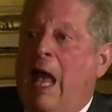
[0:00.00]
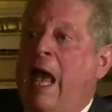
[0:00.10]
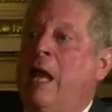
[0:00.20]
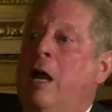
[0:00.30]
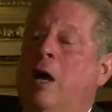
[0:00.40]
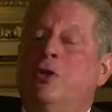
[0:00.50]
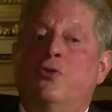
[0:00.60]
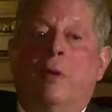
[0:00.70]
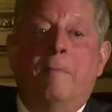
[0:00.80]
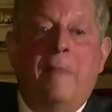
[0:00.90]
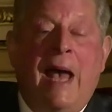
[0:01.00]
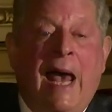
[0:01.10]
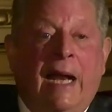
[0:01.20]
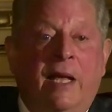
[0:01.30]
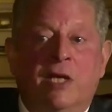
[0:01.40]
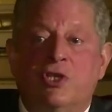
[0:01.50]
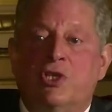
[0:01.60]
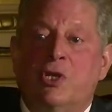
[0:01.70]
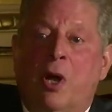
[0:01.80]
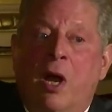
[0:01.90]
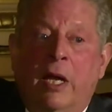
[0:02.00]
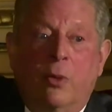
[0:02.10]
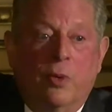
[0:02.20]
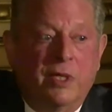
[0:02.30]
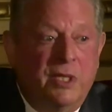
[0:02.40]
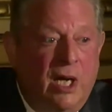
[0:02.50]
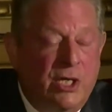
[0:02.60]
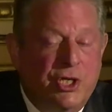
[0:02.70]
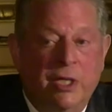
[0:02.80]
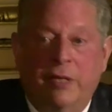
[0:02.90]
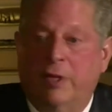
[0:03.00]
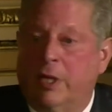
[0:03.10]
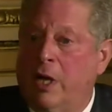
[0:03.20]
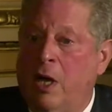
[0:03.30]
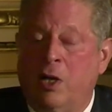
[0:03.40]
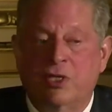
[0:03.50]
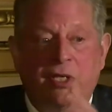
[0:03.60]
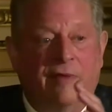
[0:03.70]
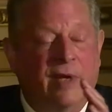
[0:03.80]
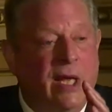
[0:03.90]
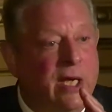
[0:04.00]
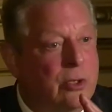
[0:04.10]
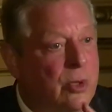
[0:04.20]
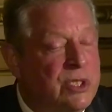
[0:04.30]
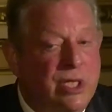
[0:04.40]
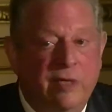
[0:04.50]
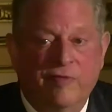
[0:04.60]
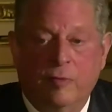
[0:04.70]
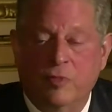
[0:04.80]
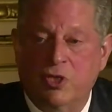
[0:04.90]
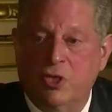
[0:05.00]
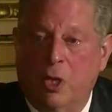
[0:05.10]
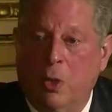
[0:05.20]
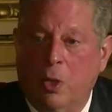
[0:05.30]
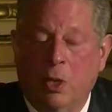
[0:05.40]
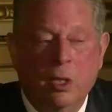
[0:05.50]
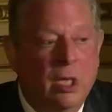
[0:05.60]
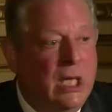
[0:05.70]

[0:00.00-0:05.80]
a dramatic, historic reduction in the cost of electricity from solar